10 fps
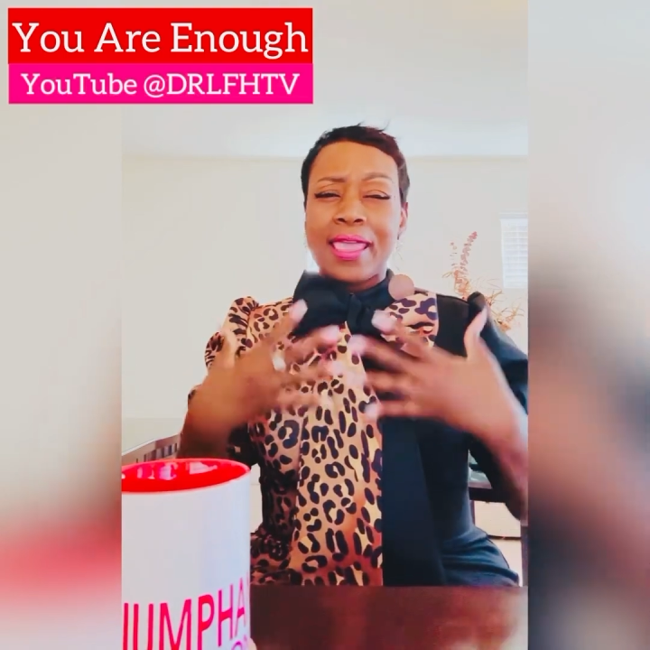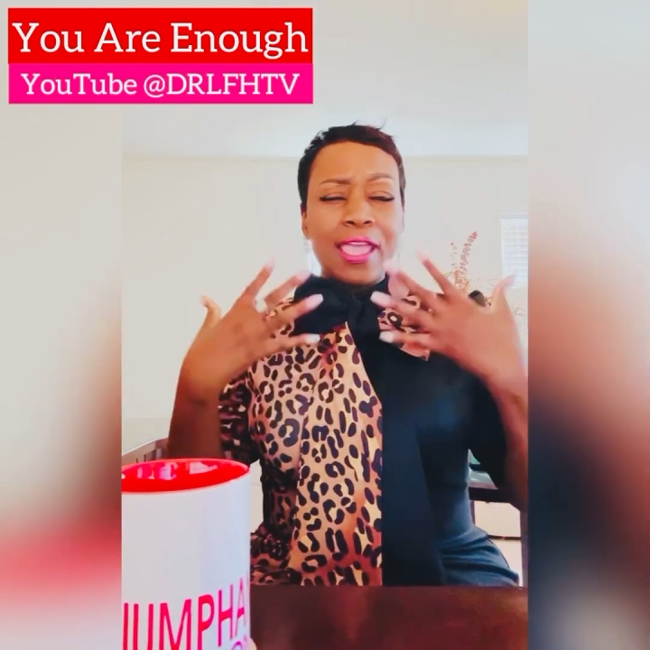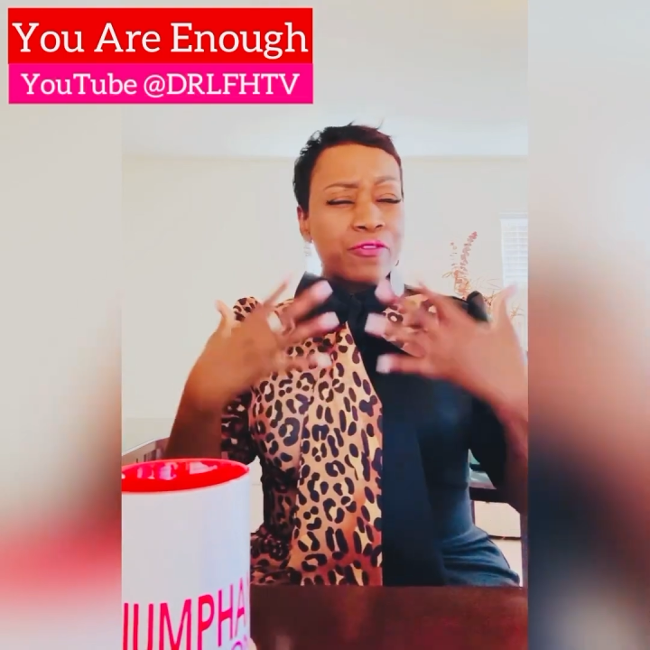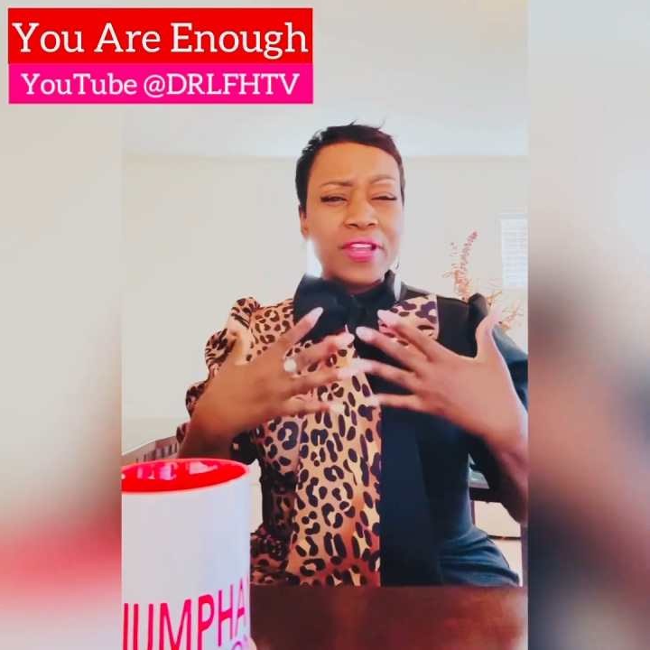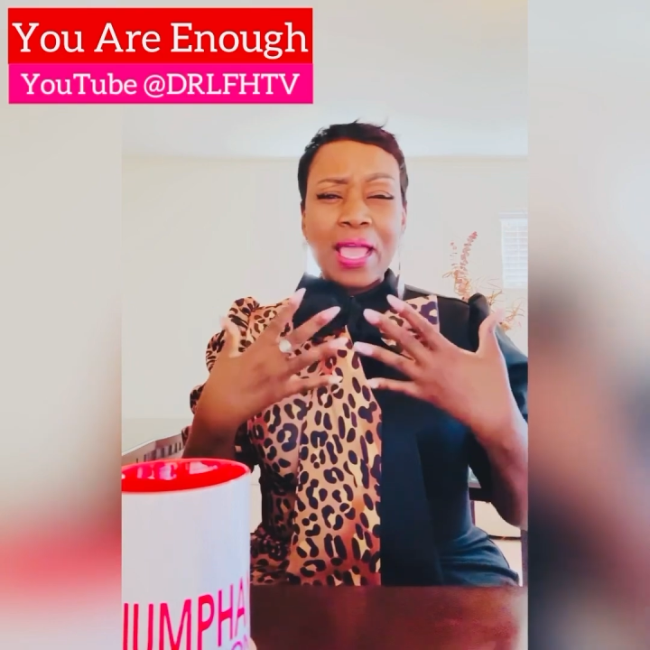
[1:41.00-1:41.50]

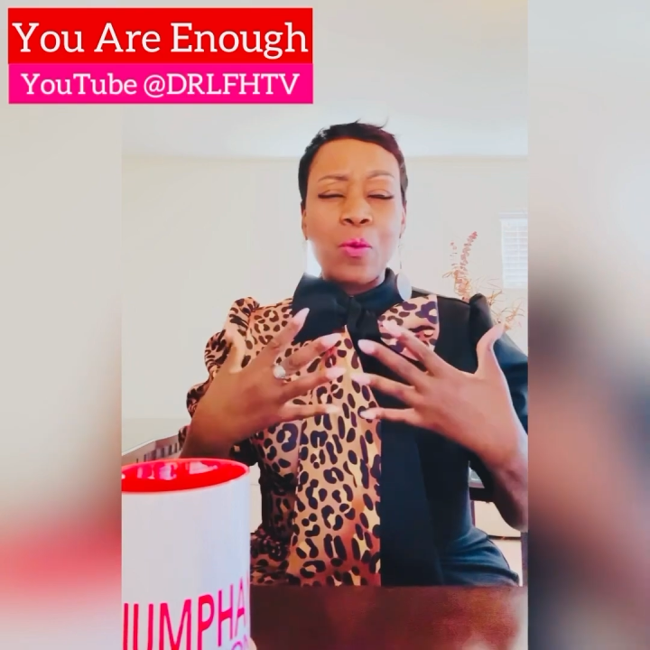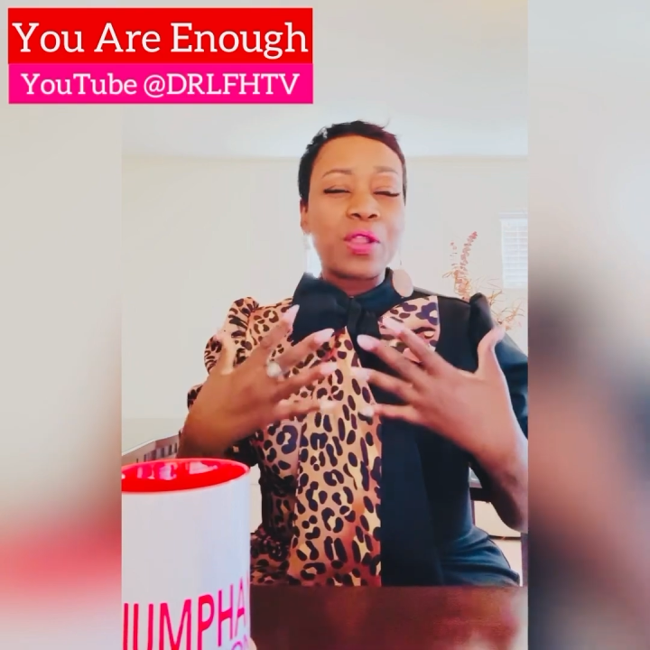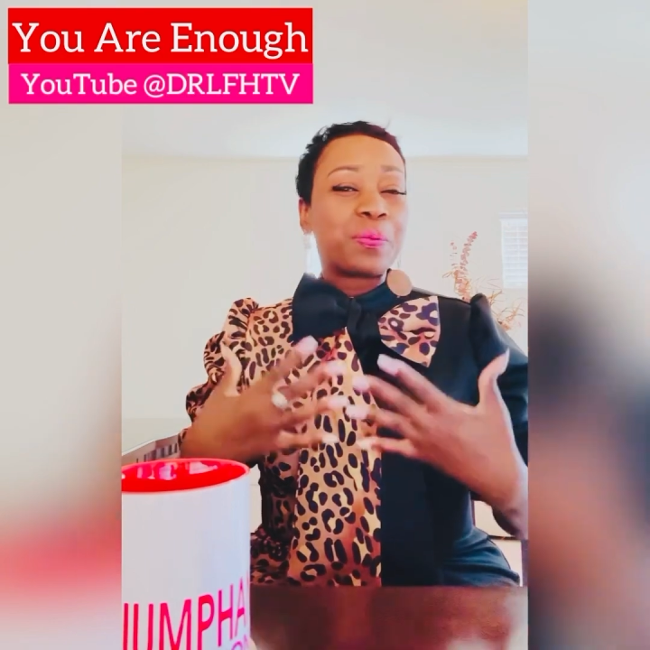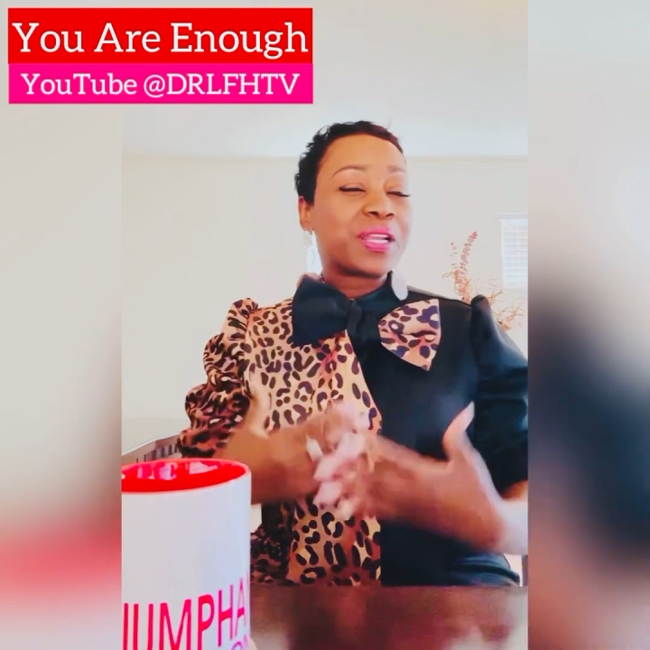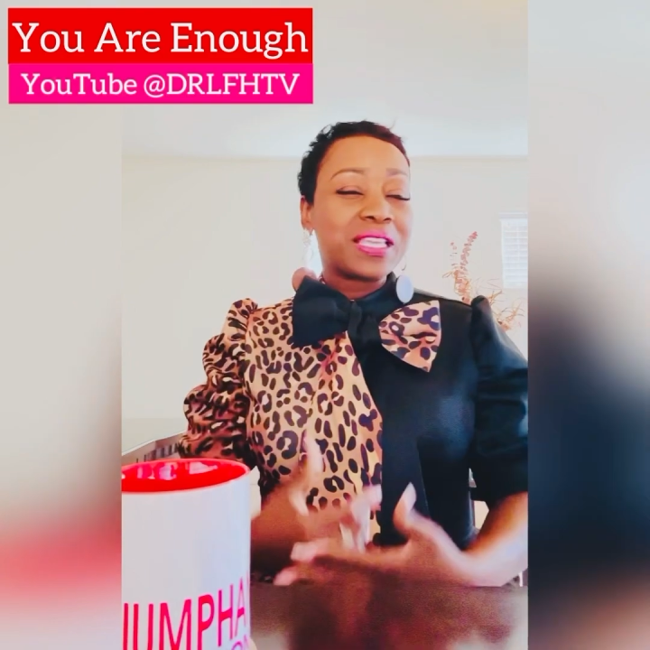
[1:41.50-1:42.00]
Every day I want
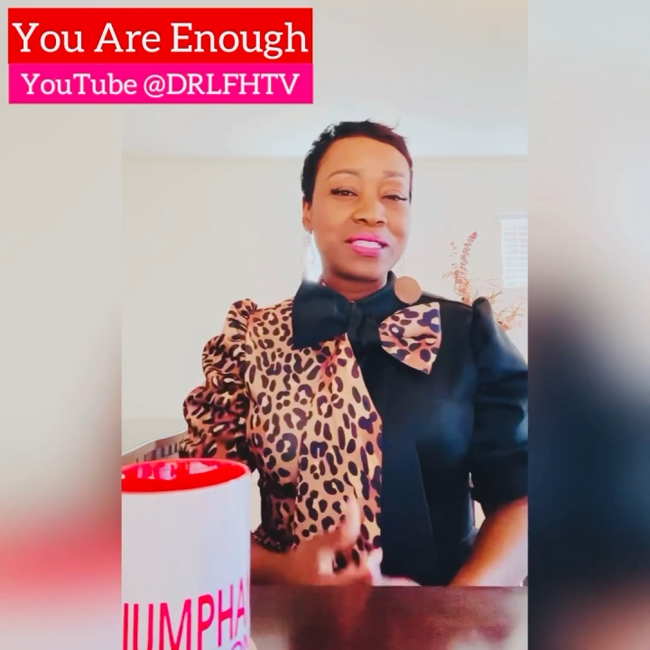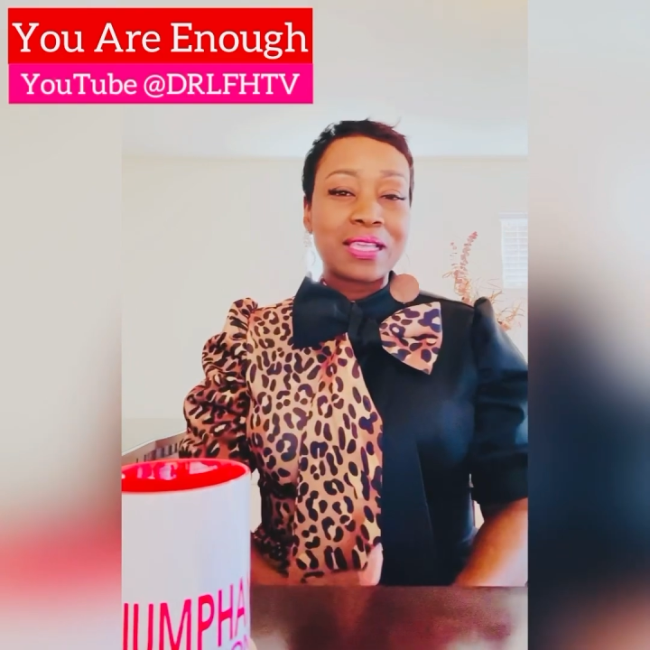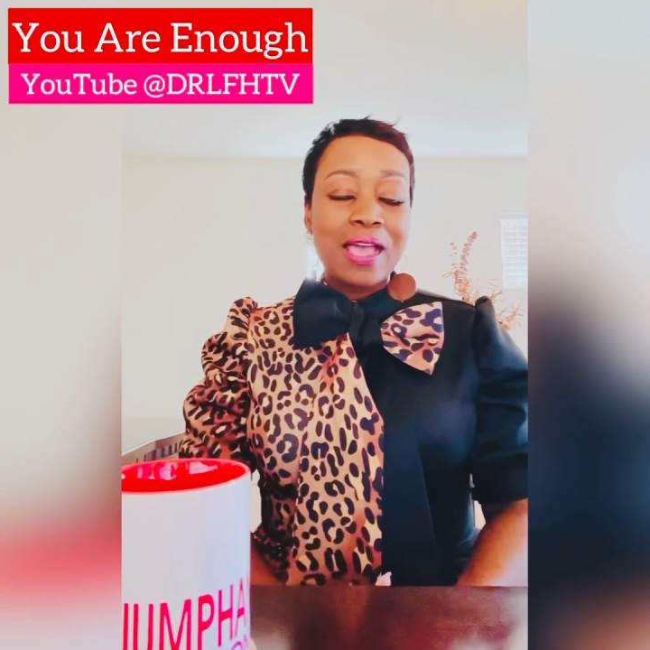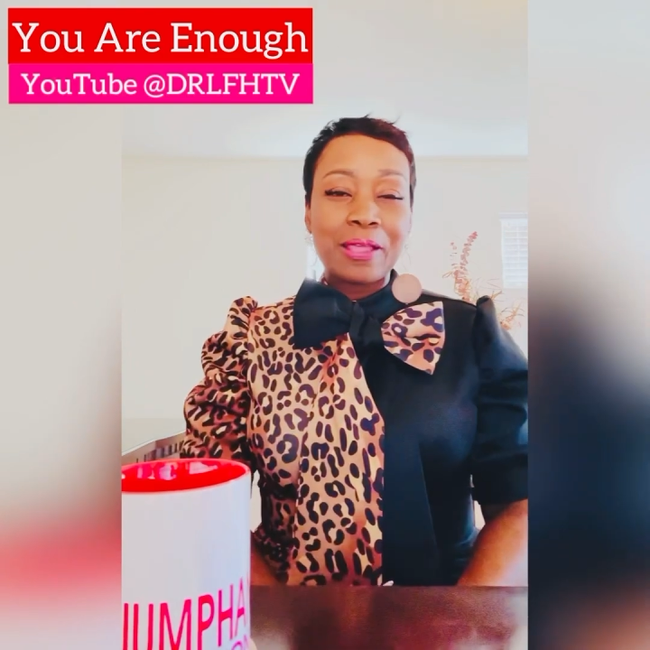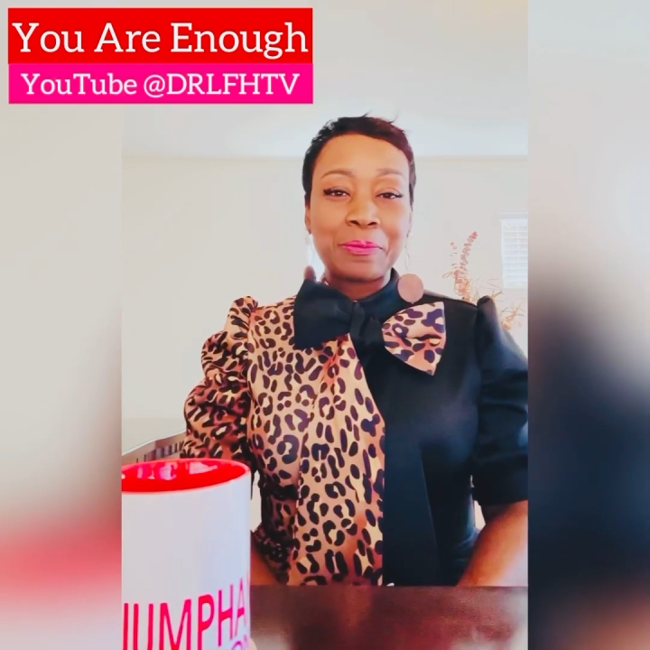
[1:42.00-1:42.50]
to please
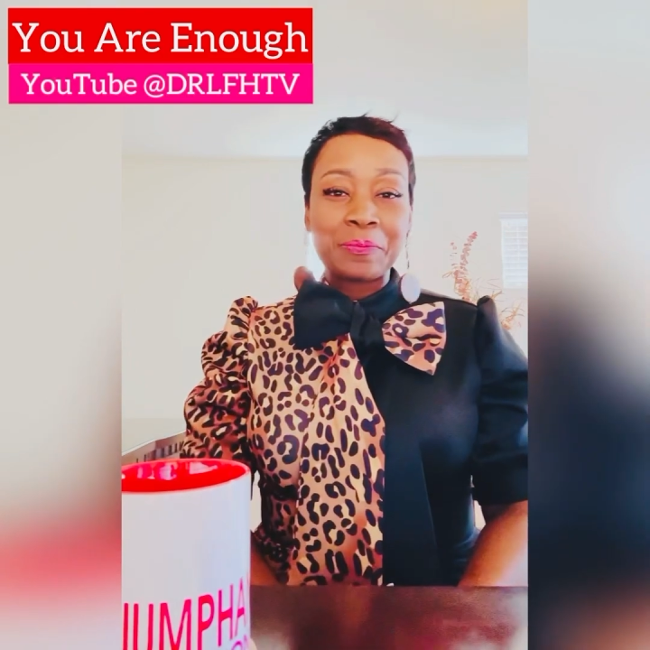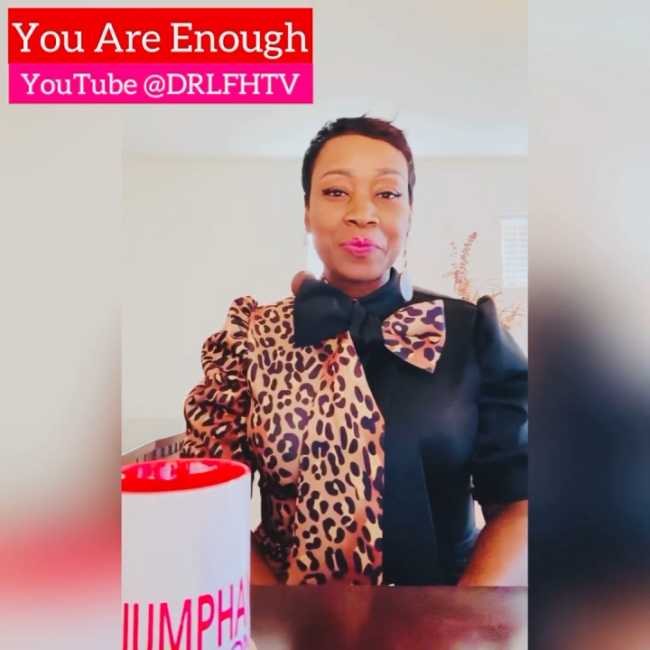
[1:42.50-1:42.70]
God.